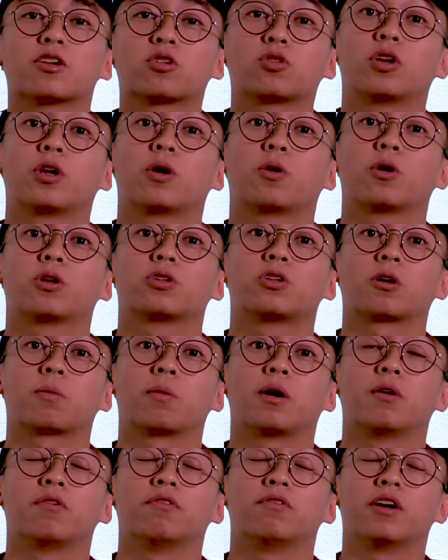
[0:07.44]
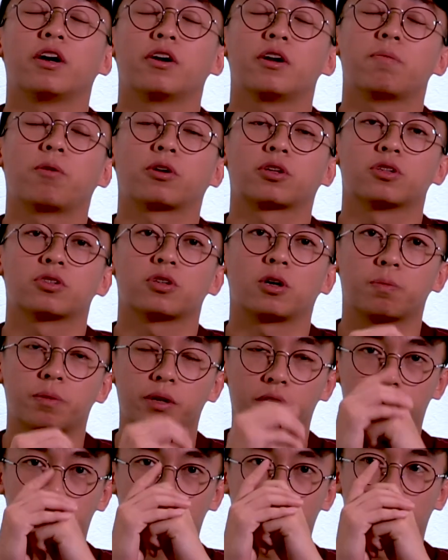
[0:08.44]
so today we're going to talk about a very important
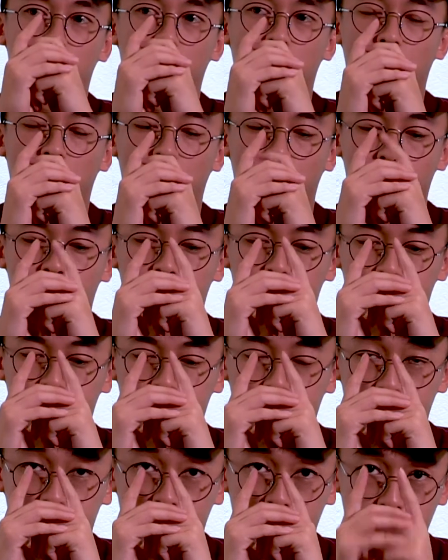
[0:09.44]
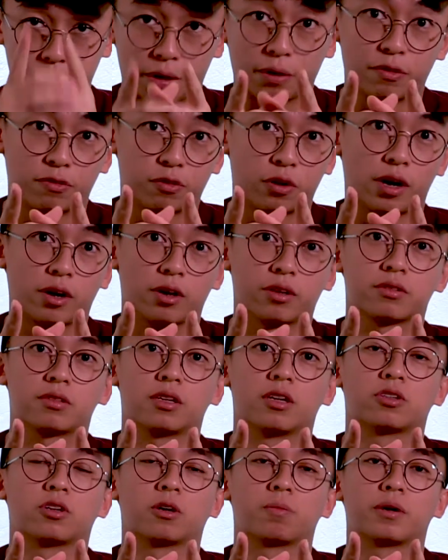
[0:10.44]
topic. But before I'm going to
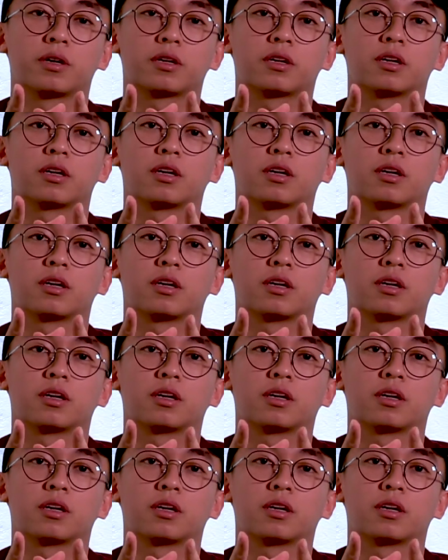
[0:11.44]
say the topic,